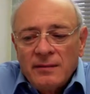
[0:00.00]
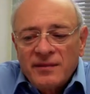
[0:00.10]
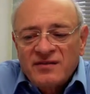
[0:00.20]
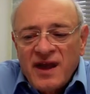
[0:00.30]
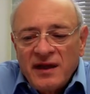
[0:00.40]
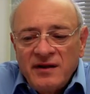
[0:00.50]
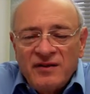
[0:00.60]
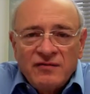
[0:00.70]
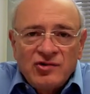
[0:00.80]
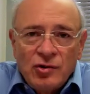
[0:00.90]
Studies
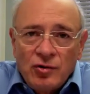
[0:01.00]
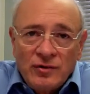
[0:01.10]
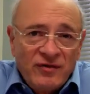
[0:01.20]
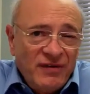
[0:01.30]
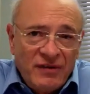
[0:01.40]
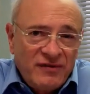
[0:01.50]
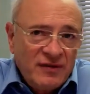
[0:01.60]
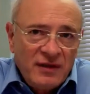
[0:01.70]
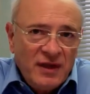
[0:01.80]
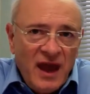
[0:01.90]
have shown since
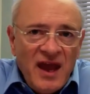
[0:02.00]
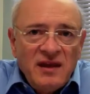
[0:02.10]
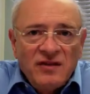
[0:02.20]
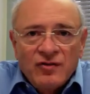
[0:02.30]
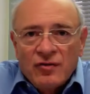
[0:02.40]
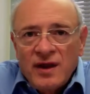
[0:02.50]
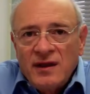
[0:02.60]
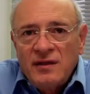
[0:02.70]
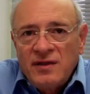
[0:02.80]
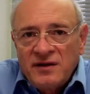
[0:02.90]
the 80s
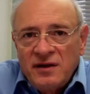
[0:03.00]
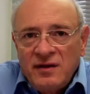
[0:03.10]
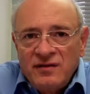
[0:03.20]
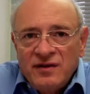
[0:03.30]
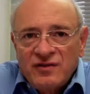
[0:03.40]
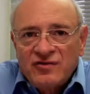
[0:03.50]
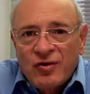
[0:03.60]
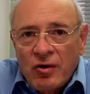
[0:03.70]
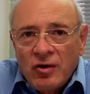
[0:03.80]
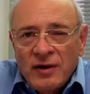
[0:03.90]
already that there is a
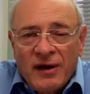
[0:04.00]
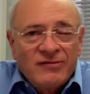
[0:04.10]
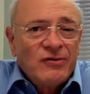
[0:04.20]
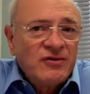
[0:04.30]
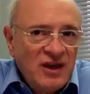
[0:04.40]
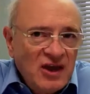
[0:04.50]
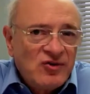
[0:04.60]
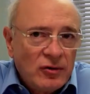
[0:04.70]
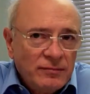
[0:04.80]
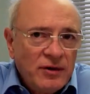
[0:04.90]
strong
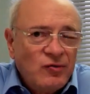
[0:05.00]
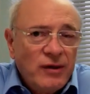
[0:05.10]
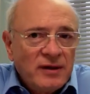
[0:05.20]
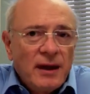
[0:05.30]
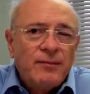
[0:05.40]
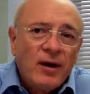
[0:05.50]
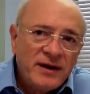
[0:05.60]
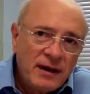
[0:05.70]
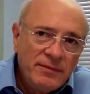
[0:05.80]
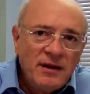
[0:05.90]
association between type
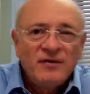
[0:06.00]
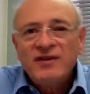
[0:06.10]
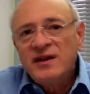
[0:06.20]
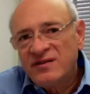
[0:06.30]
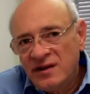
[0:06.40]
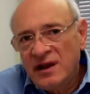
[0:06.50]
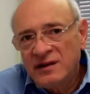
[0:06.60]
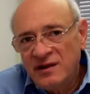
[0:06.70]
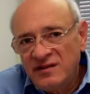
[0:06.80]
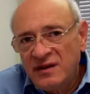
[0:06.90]
1 diabetes and
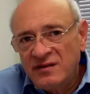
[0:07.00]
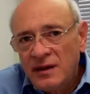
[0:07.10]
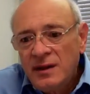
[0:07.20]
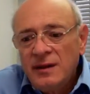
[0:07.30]
celiac disease.